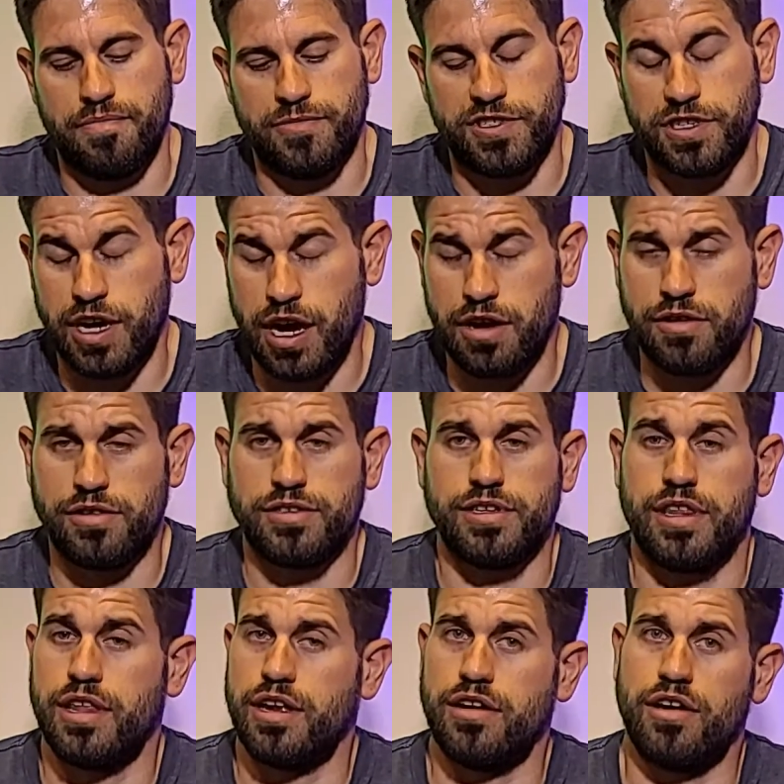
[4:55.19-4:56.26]
channels,
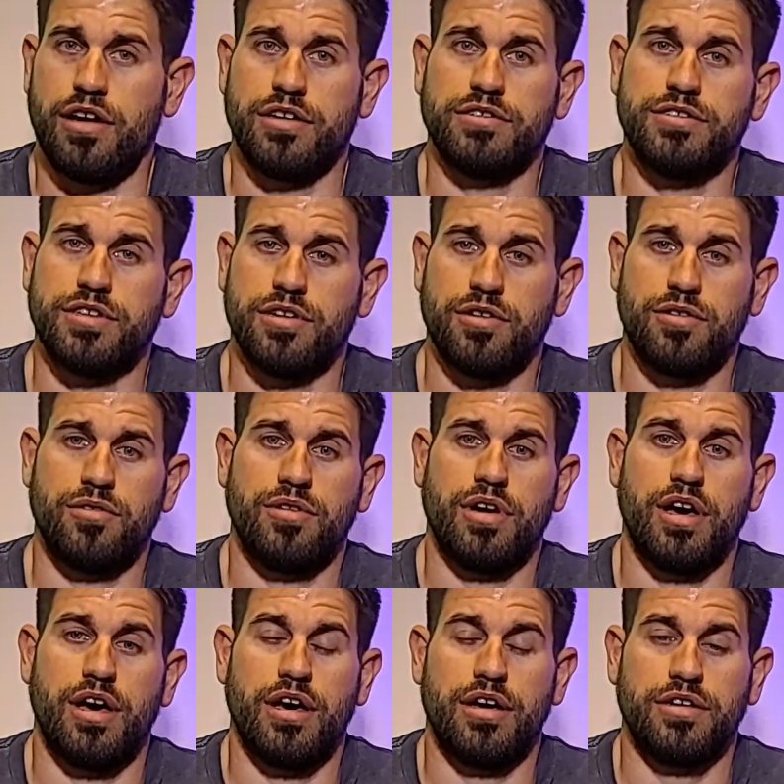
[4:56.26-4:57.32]
and then also
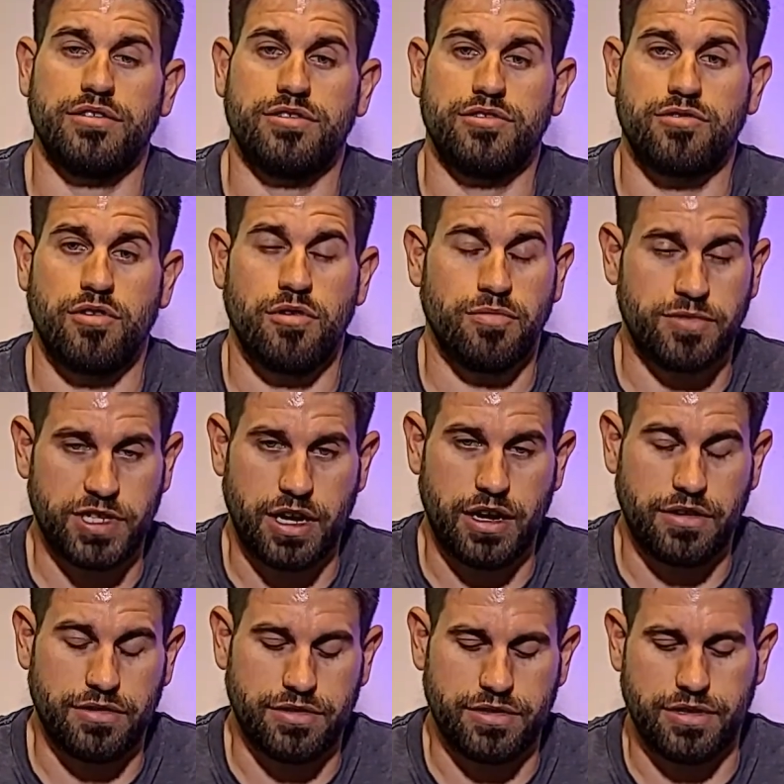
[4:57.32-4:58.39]
strobe
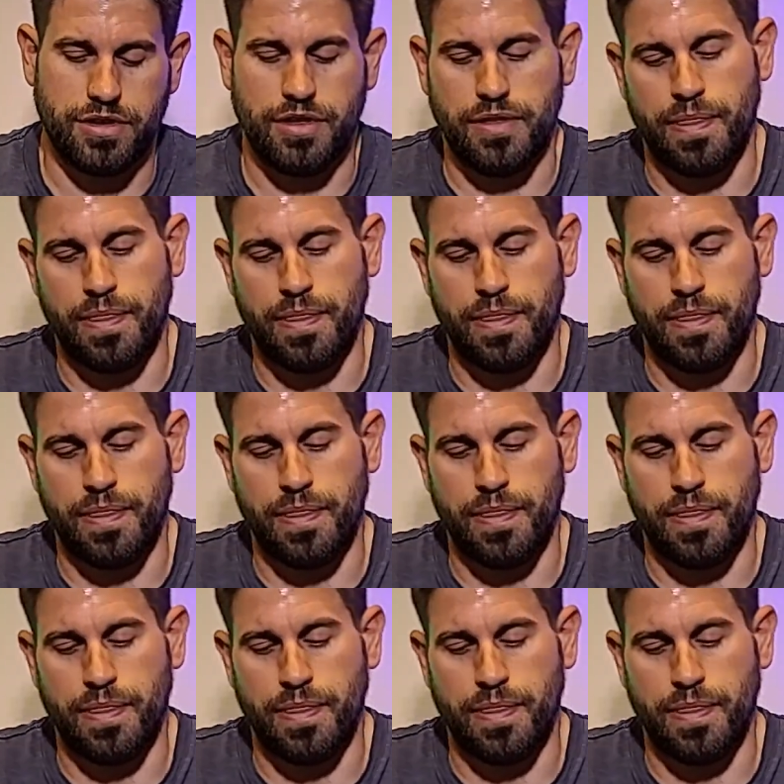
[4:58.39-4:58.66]
channels.